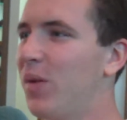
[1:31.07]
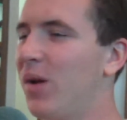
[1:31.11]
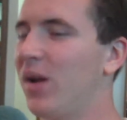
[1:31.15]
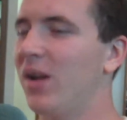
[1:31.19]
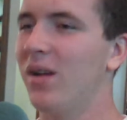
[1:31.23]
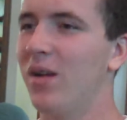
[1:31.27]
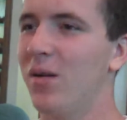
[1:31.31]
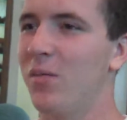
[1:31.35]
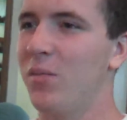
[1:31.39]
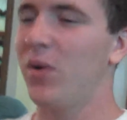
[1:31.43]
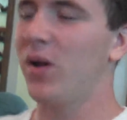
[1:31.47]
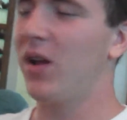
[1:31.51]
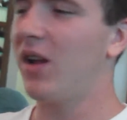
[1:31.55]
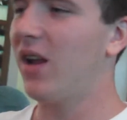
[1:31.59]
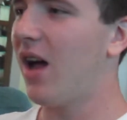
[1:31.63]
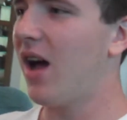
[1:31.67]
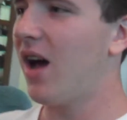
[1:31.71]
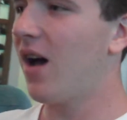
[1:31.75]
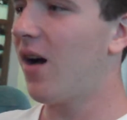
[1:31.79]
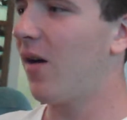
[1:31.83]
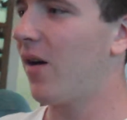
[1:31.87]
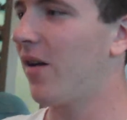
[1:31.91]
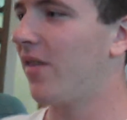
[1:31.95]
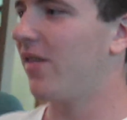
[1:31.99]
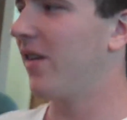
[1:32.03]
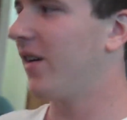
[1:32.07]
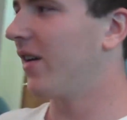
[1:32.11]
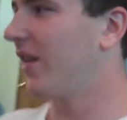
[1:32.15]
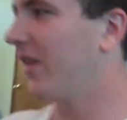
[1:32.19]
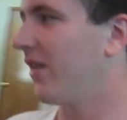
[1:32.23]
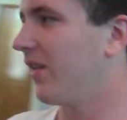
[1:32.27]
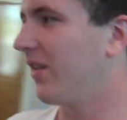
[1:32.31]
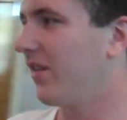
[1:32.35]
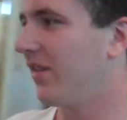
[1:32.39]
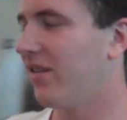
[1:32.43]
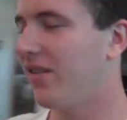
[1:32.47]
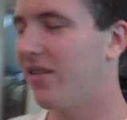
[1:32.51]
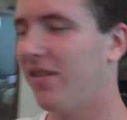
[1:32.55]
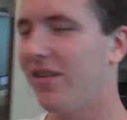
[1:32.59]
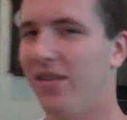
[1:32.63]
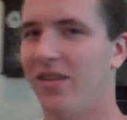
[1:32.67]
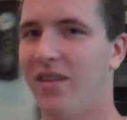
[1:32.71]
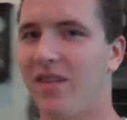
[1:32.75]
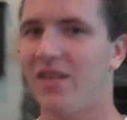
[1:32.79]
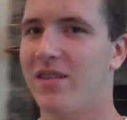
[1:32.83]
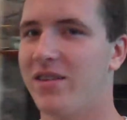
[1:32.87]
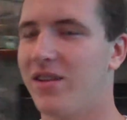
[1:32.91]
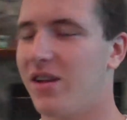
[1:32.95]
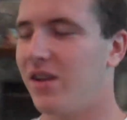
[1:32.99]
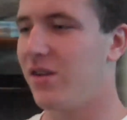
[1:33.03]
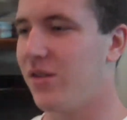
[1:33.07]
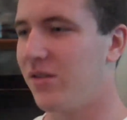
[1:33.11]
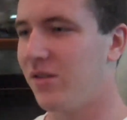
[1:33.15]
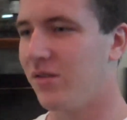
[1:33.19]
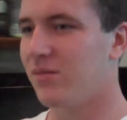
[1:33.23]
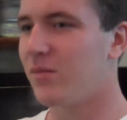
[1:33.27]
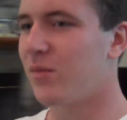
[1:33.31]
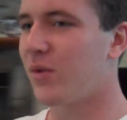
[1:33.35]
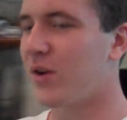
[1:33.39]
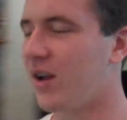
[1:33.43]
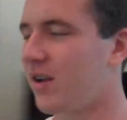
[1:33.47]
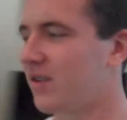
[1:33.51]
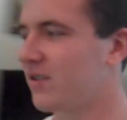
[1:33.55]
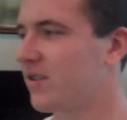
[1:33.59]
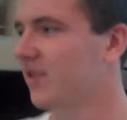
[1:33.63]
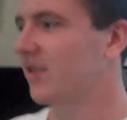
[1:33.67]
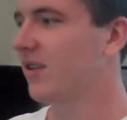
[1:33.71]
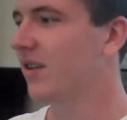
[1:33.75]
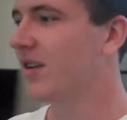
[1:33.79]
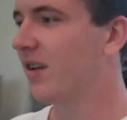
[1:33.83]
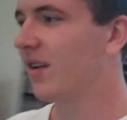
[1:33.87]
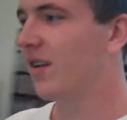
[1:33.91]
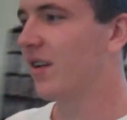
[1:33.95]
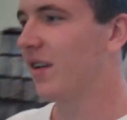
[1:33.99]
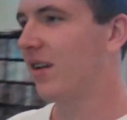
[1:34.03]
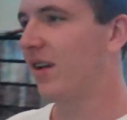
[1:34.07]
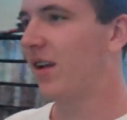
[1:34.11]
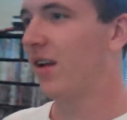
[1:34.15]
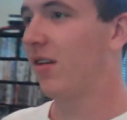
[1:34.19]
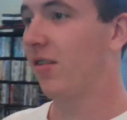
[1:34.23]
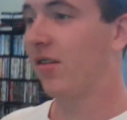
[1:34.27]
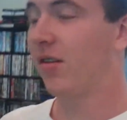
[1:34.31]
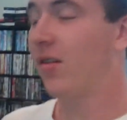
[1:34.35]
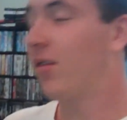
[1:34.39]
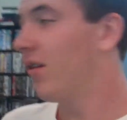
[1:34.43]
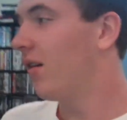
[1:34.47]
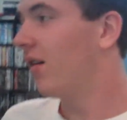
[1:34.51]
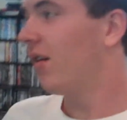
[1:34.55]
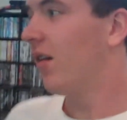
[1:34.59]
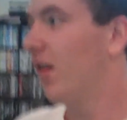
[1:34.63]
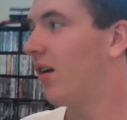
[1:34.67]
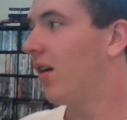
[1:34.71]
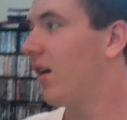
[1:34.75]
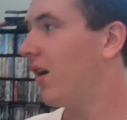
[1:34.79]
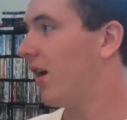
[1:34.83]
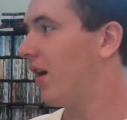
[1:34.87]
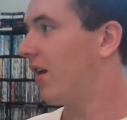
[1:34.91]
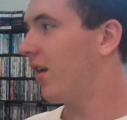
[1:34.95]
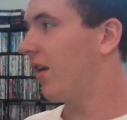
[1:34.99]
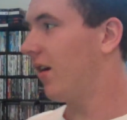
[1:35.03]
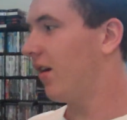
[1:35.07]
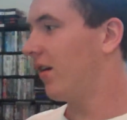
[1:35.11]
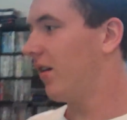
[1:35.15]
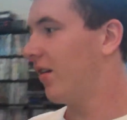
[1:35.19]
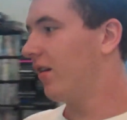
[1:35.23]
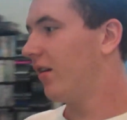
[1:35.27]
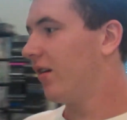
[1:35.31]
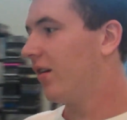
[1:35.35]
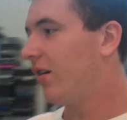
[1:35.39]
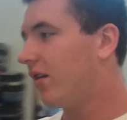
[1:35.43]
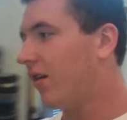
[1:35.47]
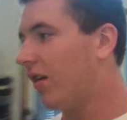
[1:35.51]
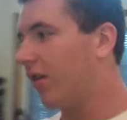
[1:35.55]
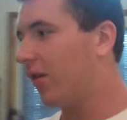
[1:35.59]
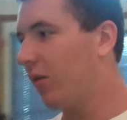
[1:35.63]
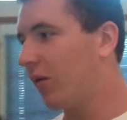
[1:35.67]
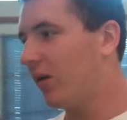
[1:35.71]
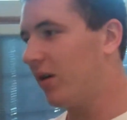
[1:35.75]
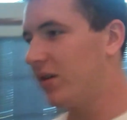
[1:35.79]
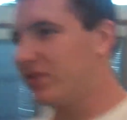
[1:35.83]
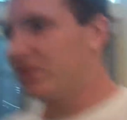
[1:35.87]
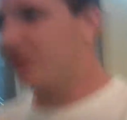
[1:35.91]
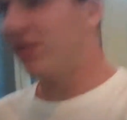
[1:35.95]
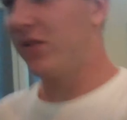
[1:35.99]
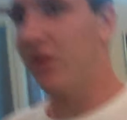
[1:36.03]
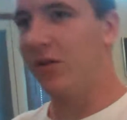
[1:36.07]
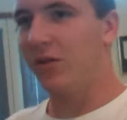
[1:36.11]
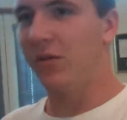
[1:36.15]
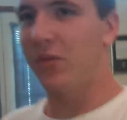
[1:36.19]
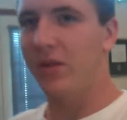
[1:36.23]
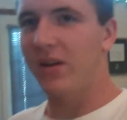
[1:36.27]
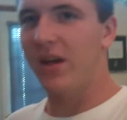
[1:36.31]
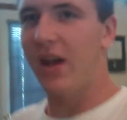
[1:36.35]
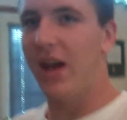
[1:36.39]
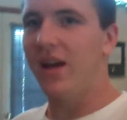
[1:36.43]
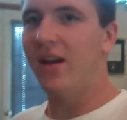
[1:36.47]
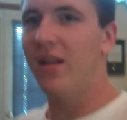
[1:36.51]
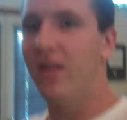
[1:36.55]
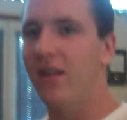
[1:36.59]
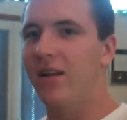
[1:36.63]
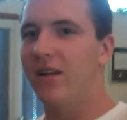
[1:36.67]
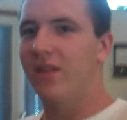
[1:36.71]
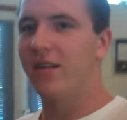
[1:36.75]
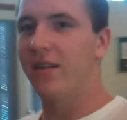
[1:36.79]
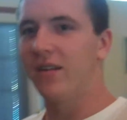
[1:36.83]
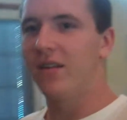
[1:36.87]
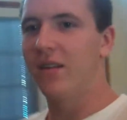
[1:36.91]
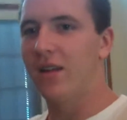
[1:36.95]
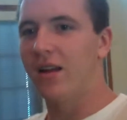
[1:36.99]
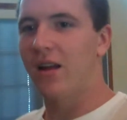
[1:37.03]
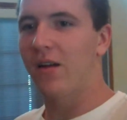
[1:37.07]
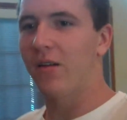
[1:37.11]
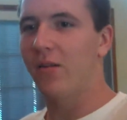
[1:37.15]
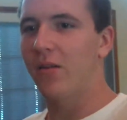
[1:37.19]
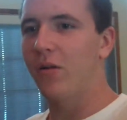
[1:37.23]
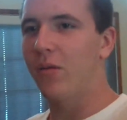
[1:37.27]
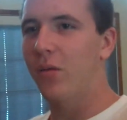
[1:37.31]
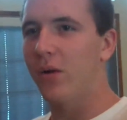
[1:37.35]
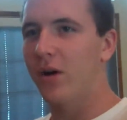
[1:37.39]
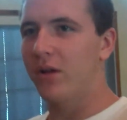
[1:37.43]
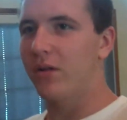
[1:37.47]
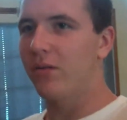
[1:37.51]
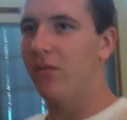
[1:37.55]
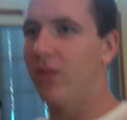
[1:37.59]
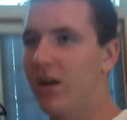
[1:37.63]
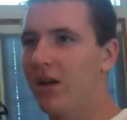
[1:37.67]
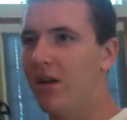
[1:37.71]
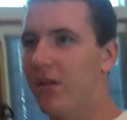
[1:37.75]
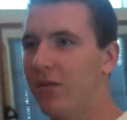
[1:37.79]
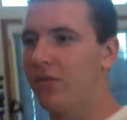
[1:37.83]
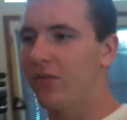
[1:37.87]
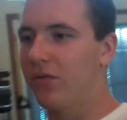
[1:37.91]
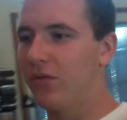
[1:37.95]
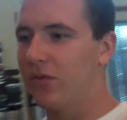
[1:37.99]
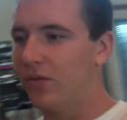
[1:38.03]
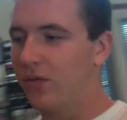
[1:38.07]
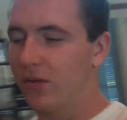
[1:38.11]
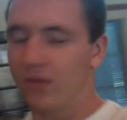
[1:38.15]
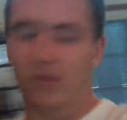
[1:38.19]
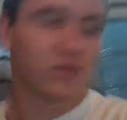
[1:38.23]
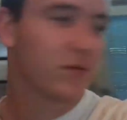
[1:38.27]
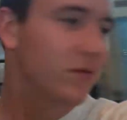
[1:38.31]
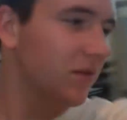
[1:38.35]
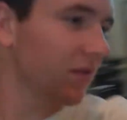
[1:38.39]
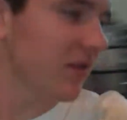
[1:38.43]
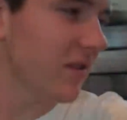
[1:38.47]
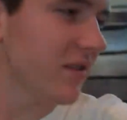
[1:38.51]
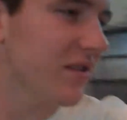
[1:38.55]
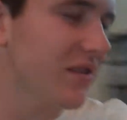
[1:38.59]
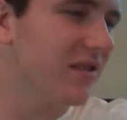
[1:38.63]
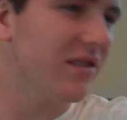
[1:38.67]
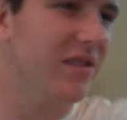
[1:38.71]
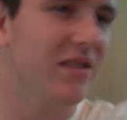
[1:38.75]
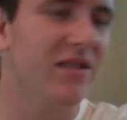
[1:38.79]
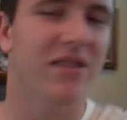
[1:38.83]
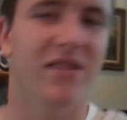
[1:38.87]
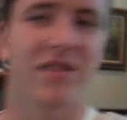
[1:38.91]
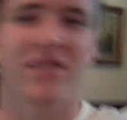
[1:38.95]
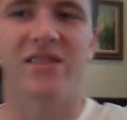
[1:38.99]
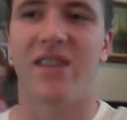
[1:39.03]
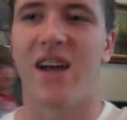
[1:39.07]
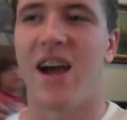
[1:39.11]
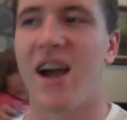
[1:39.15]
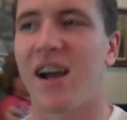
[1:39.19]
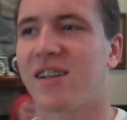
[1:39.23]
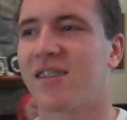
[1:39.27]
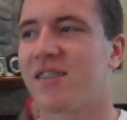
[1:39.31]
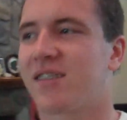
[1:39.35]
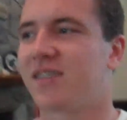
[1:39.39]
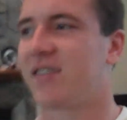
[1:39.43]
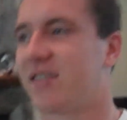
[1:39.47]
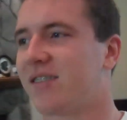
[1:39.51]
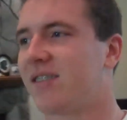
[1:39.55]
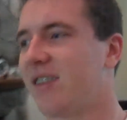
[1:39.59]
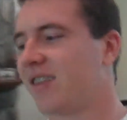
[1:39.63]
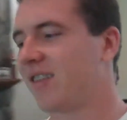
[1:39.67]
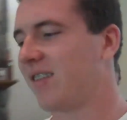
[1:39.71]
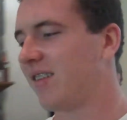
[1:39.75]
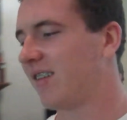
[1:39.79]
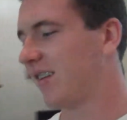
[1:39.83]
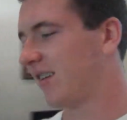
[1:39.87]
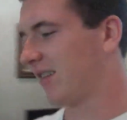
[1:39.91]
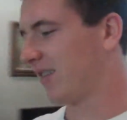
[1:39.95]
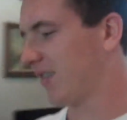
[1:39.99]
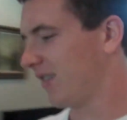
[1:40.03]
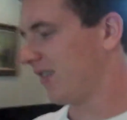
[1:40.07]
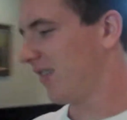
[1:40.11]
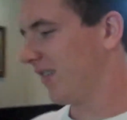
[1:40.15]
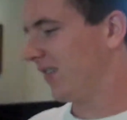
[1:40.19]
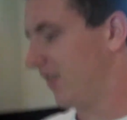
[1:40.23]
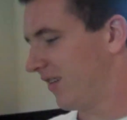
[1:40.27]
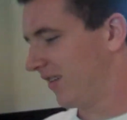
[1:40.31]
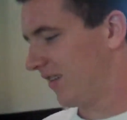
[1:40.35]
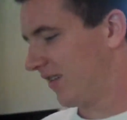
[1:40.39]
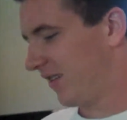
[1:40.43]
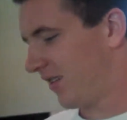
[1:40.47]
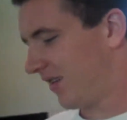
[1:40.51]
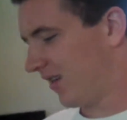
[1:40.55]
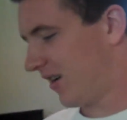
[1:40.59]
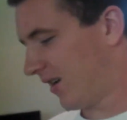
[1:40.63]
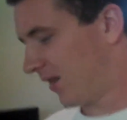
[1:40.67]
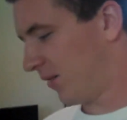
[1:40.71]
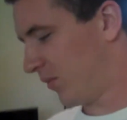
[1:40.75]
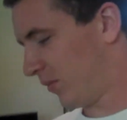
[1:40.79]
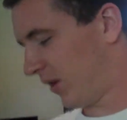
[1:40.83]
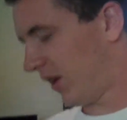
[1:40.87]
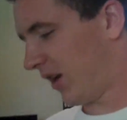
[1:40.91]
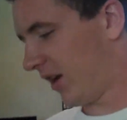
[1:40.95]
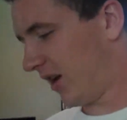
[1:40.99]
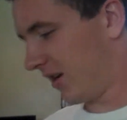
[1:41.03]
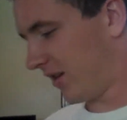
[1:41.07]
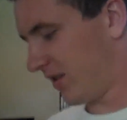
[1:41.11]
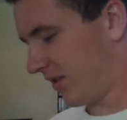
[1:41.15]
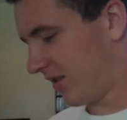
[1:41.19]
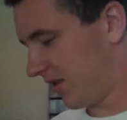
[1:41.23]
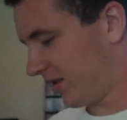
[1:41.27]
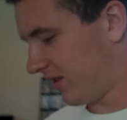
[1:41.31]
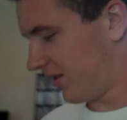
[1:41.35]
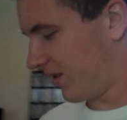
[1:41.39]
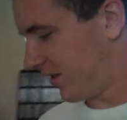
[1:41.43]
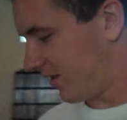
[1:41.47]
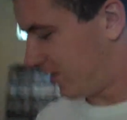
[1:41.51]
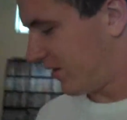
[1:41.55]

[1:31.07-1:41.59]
Palau, I think. I think that's how you pronounce it. I don't know. And uh, another one's to Caitlin. I don't know where you live. Febreze may cause blindness. Texas, I think. And I'm blind.